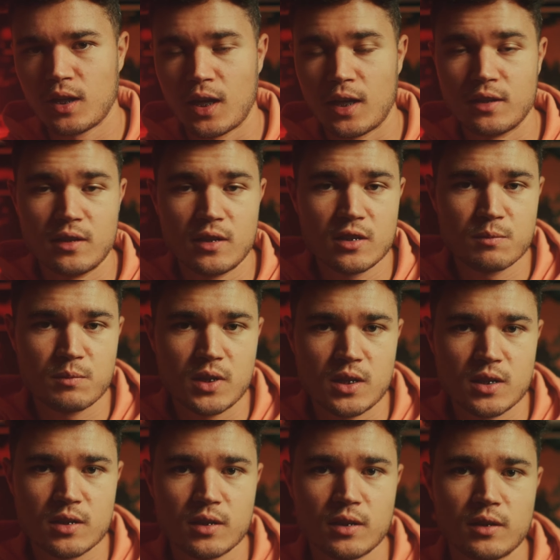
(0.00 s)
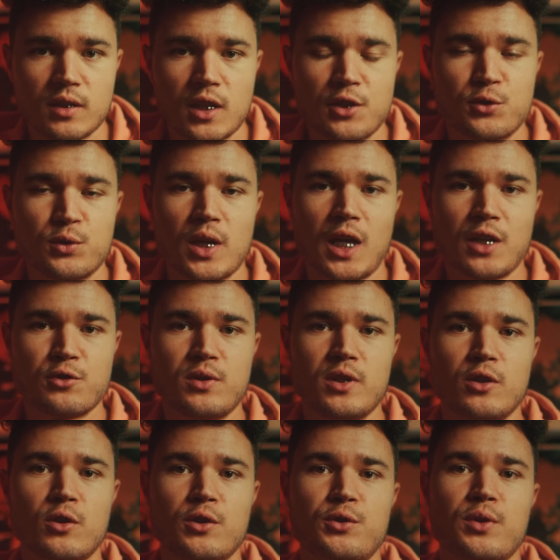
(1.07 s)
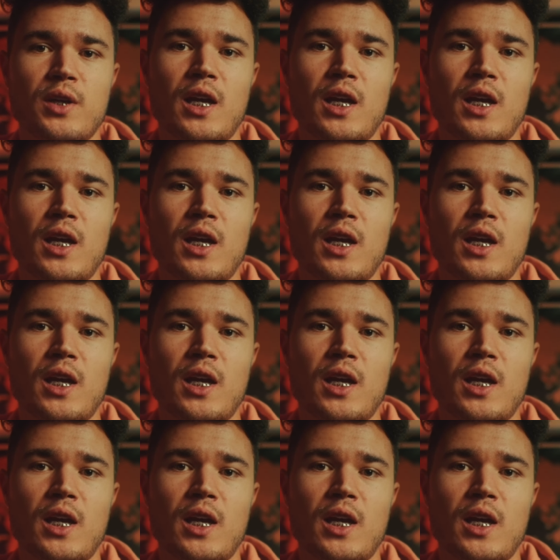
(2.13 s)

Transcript: And this means that you're actually going to